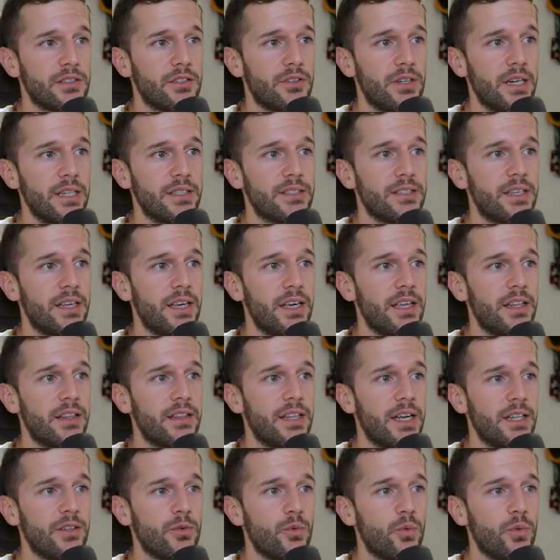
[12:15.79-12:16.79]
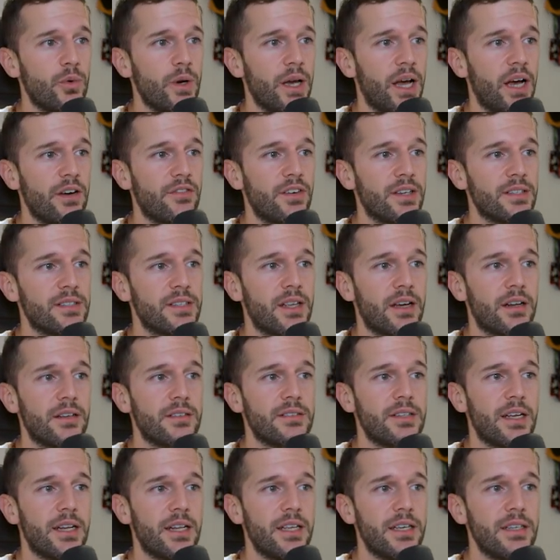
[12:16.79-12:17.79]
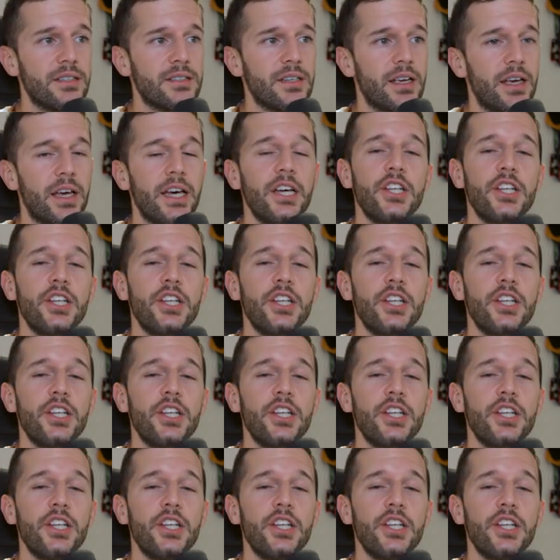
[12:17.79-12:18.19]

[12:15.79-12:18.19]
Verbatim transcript: So let's say that we have a status that is